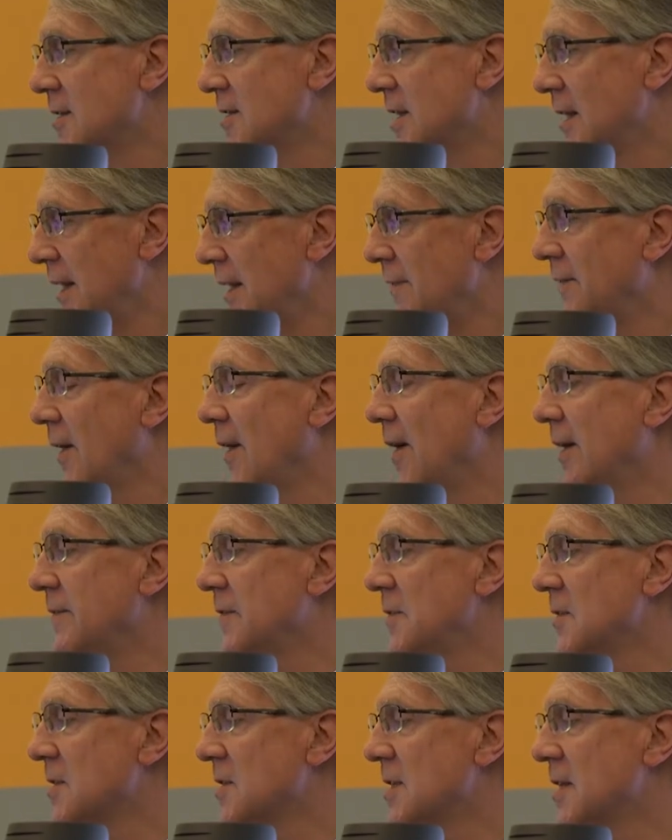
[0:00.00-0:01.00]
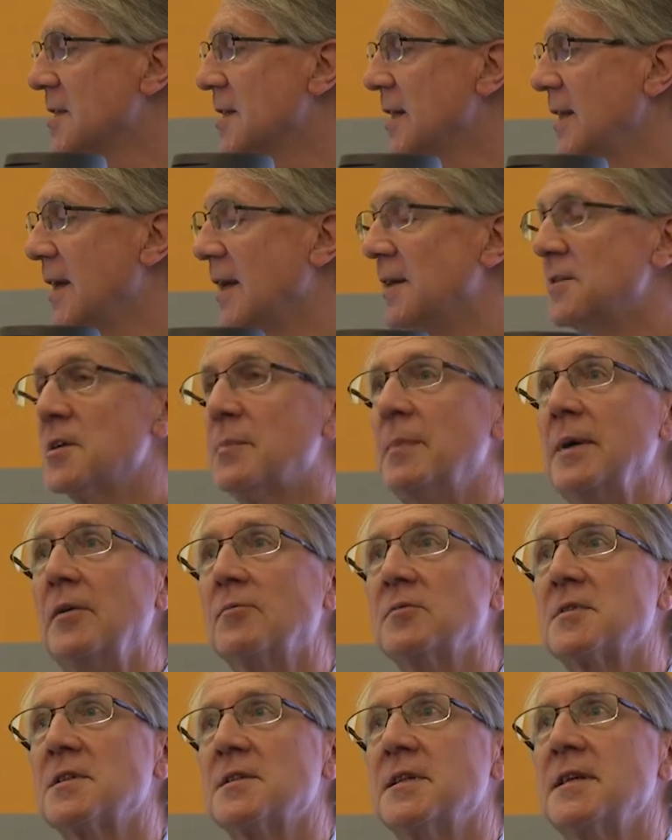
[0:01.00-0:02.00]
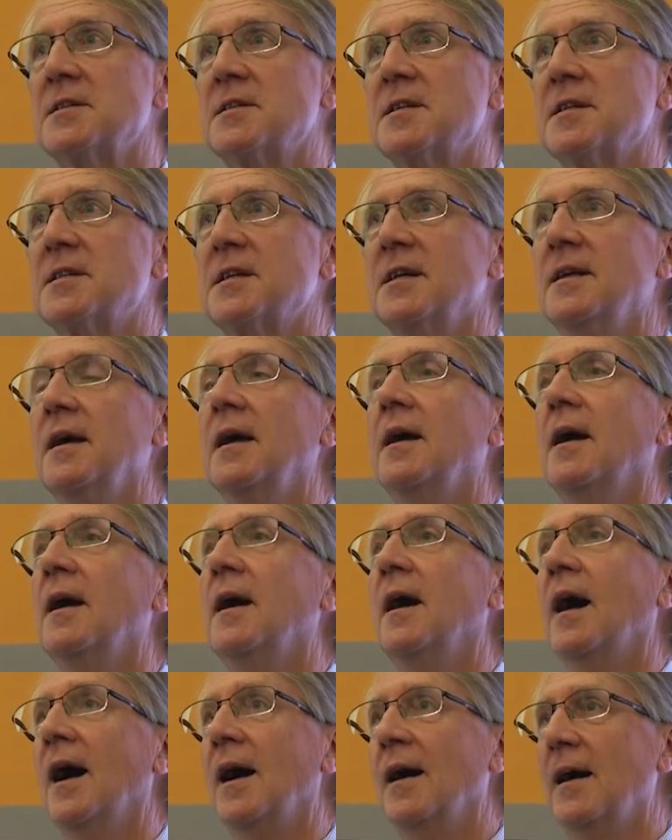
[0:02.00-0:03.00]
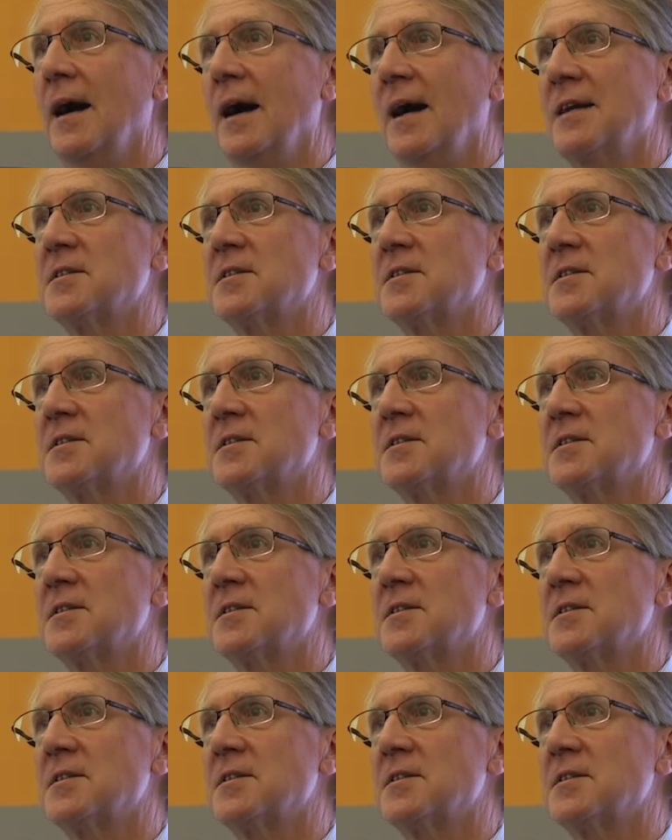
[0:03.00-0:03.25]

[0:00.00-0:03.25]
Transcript: to live life in the city and to be able to see city uh,